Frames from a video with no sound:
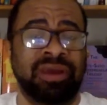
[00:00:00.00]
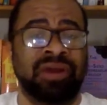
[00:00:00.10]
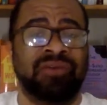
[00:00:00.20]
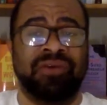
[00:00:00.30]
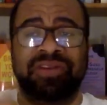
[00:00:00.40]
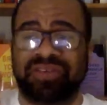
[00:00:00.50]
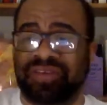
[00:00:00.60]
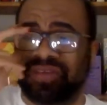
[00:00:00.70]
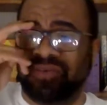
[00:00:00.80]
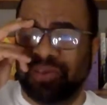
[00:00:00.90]
For
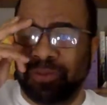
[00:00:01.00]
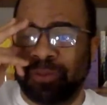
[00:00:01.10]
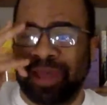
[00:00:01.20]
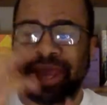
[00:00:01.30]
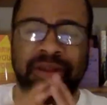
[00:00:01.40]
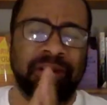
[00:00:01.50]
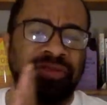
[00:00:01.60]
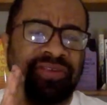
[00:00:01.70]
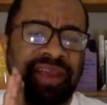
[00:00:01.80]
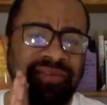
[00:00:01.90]
instance, if you plan on
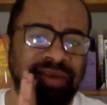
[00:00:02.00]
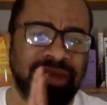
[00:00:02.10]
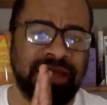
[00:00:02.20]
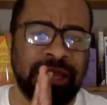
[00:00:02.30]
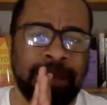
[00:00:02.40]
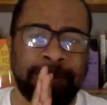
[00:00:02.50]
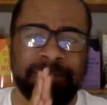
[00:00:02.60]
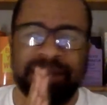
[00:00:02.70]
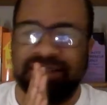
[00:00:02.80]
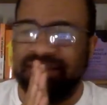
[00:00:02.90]
saving,
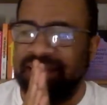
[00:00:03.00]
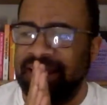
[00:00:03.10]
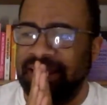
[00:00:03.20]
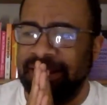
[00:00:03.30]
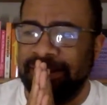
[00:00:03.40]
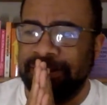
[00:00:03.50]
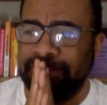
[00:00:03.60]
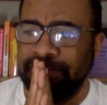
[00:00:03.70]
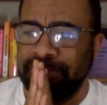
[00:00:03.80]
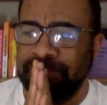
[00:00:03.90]
let's say,
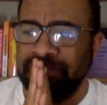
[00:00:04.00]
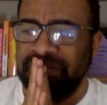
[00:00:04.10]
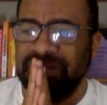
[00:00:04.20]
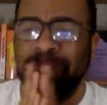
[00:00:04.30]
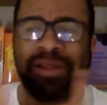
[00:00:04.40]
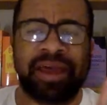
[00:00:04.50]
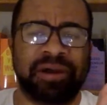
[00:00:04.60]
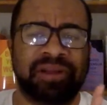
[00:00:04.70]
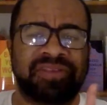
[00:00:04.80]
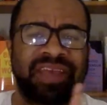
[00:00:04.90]
um, you plan
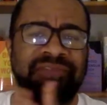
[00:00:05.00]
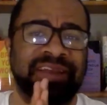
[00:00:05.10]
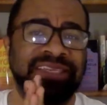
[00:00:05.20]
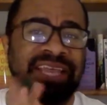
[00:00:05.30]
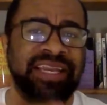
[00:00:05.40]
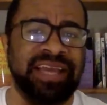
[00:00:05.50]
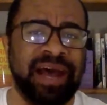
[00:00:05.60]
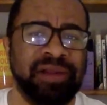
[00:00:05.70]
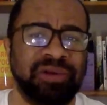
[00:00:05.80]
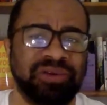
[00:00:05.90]
on saving ten
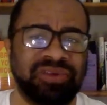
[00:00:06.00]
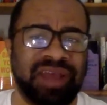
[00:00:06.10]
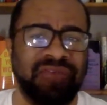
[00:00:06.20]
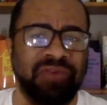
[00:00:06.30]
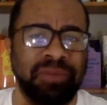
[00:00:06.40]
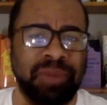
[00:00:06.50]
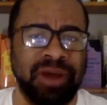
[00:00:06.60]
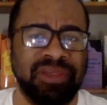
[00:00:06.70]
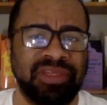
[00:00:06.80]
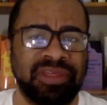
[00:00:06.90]
dollars every
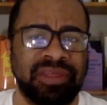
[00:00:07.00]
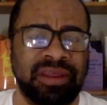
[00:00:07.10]
month,